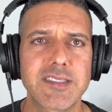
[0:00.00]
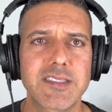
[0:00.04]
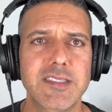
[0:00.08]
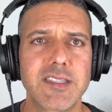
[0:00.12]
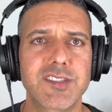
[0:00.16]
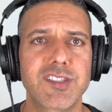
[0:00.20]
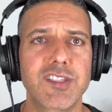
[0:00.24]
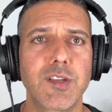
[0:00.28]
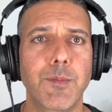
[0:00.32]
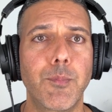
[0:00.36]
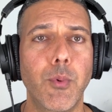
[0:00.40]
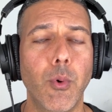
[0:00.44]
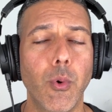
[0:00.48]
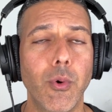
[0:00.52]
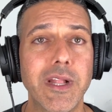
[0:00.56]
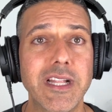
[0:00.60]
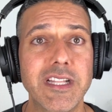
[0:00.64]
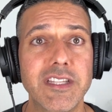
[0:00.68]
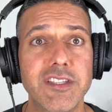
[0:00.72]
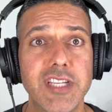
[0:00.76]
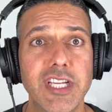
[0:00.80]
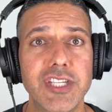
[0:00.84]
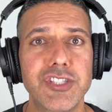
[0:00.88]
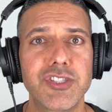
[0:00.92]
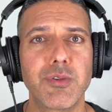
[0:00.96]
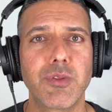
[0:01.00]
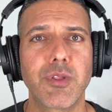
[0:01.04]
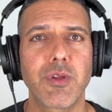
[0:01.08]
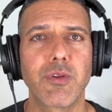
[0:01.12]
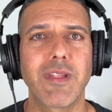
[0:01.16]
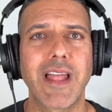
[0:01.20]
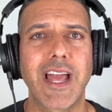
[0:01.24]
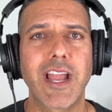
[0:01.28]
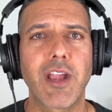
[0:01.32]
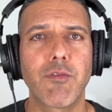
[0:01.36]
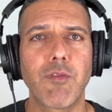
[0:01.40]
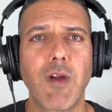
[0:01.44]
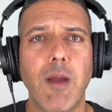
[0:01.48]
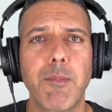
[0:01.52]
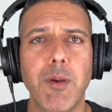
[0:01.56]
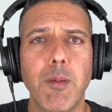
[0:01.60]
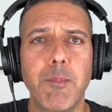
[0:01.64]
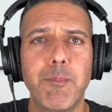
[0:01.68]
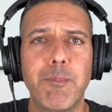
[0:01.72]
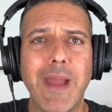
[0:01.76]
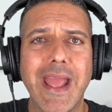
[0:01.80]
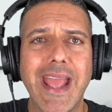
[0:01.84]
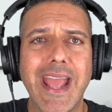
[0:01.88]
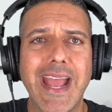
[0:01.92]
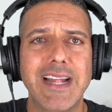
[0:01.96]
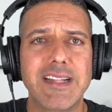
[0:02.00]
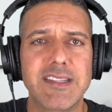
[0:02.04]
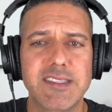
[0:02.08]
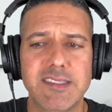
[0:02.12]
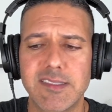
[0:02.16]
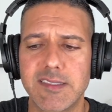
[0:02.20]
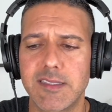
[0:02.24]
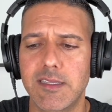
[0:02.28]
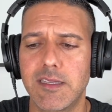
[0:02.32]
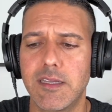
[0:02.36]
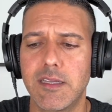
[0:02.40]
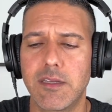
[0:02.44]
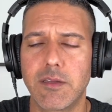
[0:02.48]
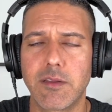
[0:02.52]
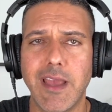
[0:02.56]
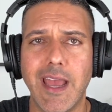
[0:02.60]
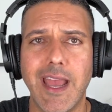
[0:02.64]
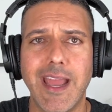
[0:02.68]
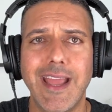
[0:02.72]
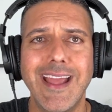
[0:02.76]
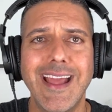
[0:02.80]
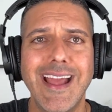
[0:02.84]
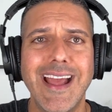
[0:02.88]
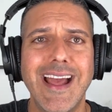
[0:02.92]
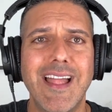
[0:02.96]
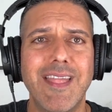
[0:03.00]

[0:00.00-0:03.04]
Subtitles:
the supporting tissue, they're like rubber bands, okay?